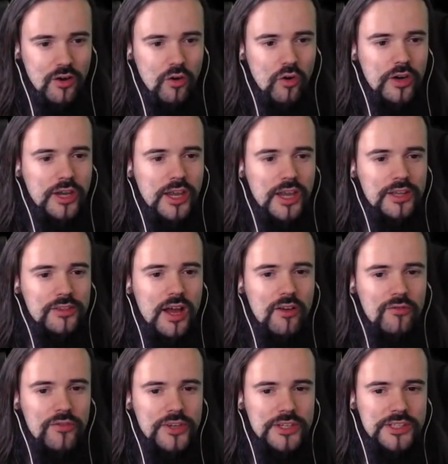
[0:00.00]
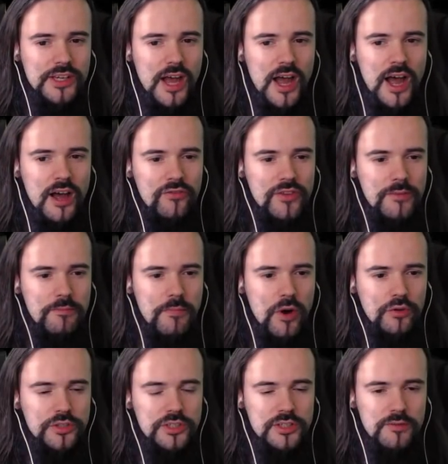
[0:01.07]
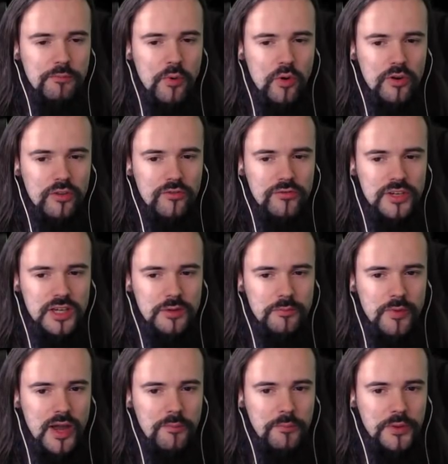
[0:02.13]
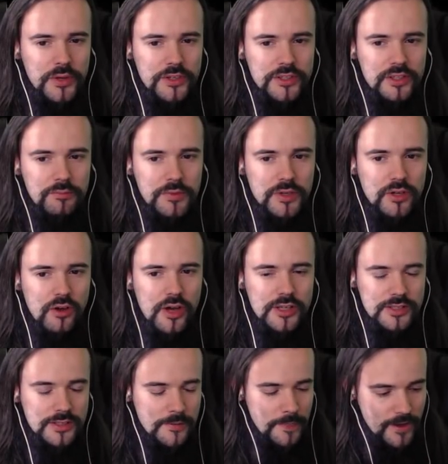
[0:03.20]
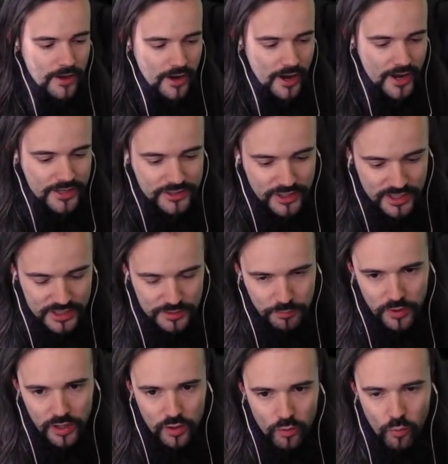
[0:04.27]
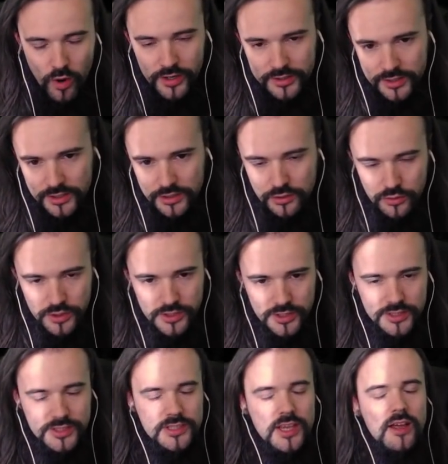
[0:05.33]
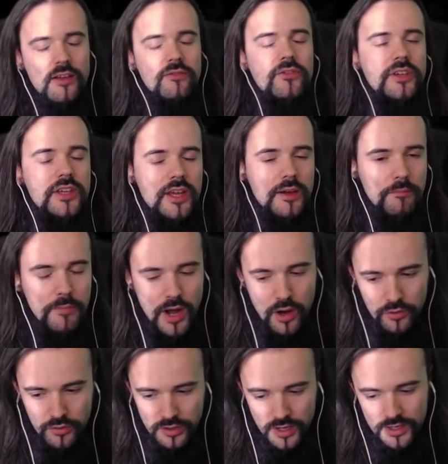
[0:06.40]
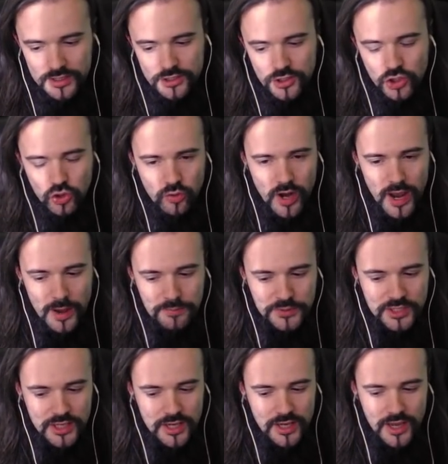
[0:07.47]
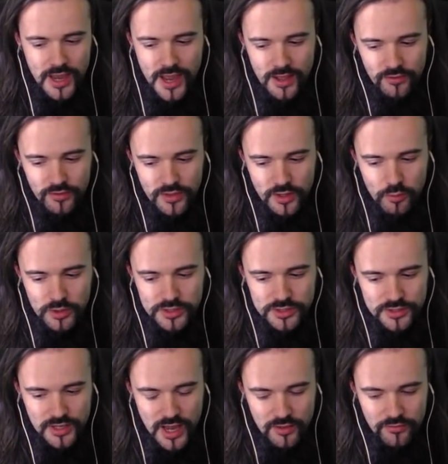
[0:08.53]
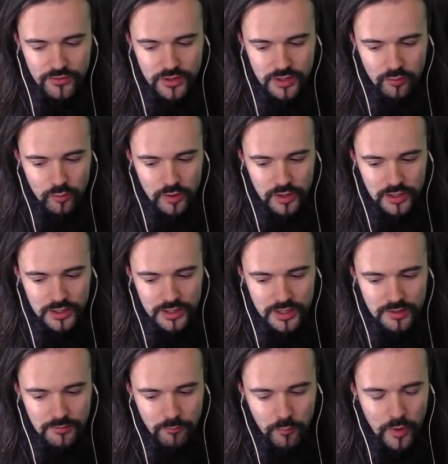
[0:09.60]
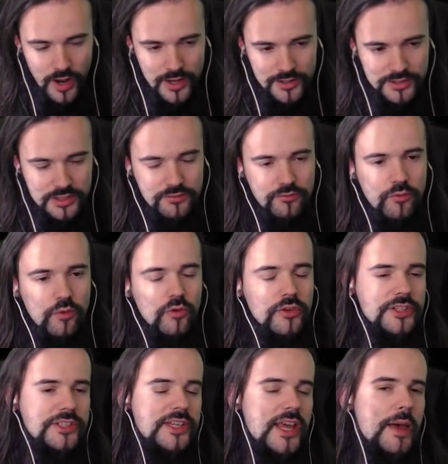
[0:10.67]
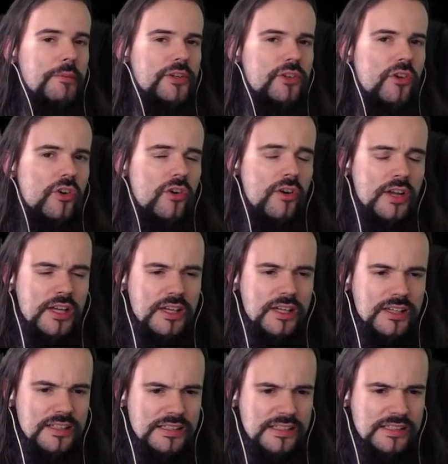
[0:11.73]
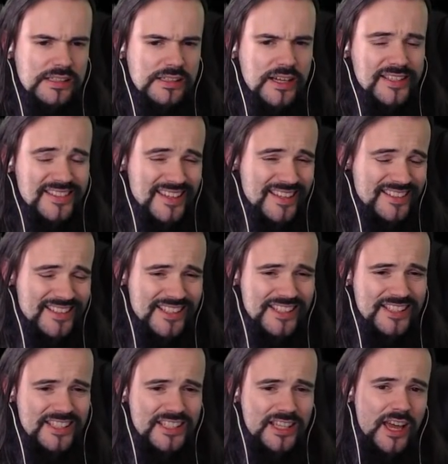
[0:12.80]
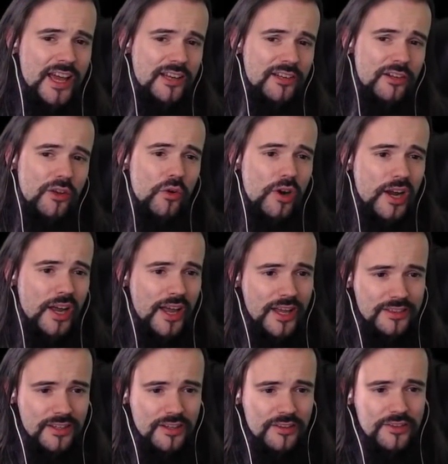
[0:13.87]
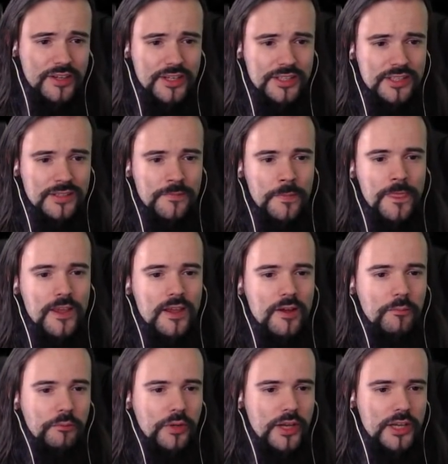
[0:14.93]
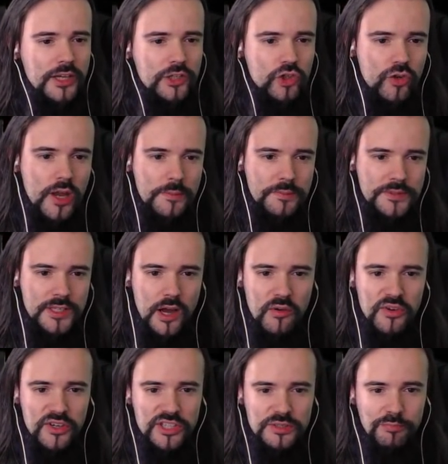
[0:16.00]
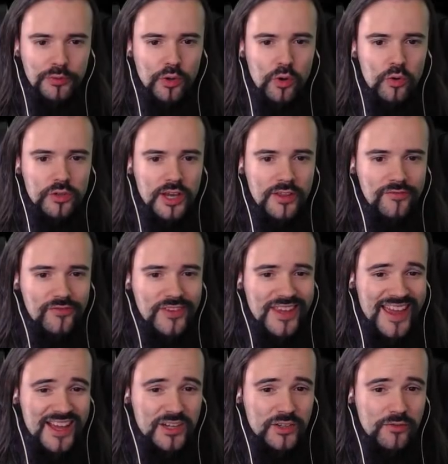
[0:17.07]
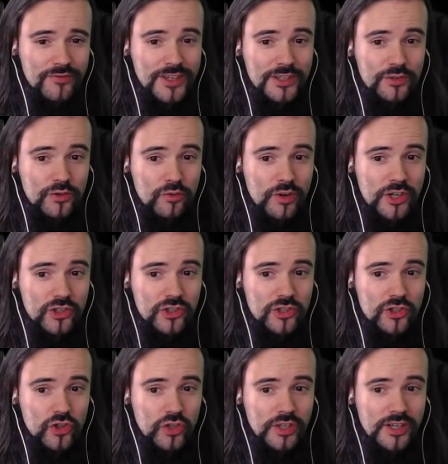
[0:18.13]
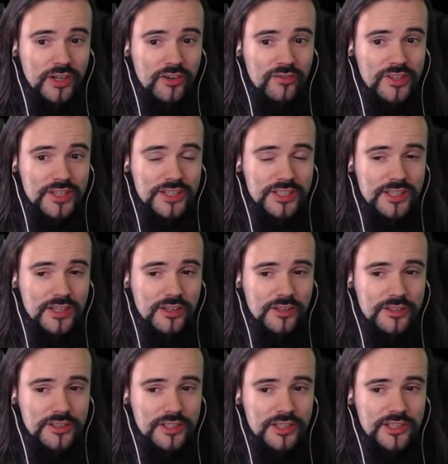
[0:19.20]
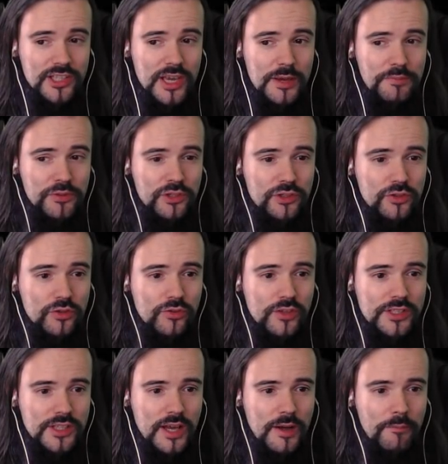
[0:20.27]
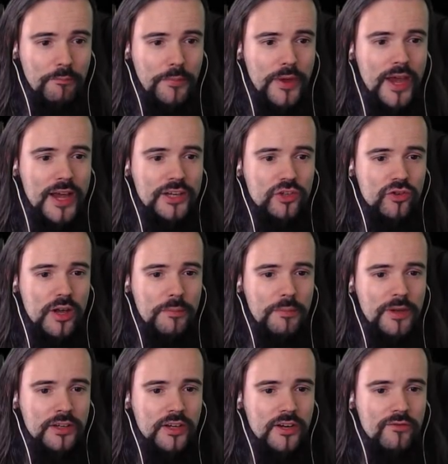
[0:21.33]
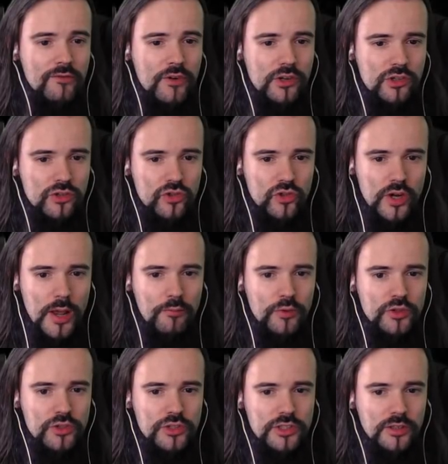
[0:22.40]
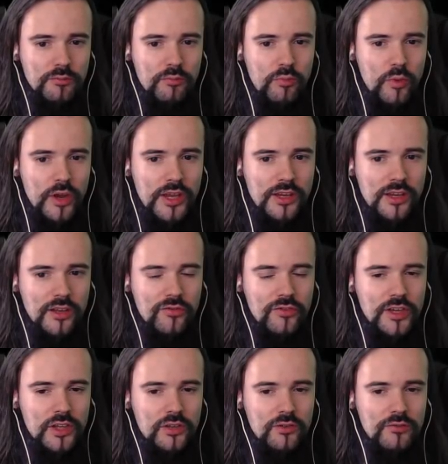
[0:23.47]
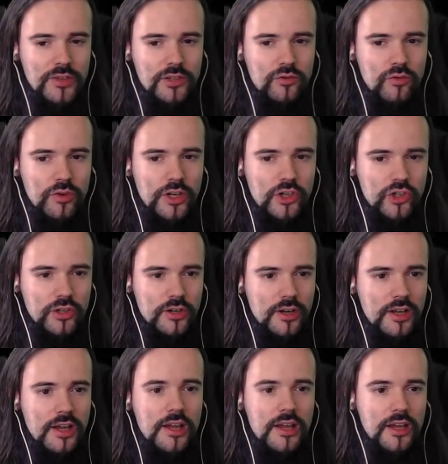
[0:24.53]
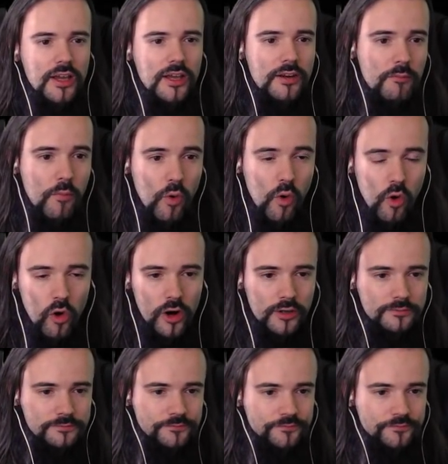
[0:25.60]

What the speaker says: Okay, now these are the most important thing in my opinion, because I desperately wanted to see something about traps, and there was nothing really impressive for the Saboteur ascendancy. And look at this. Player traps now explode at the end of their duration, triggering their skills. The exceptions to this are Bear Trap and Conversion Trap, which still break at the end of their duration, and more.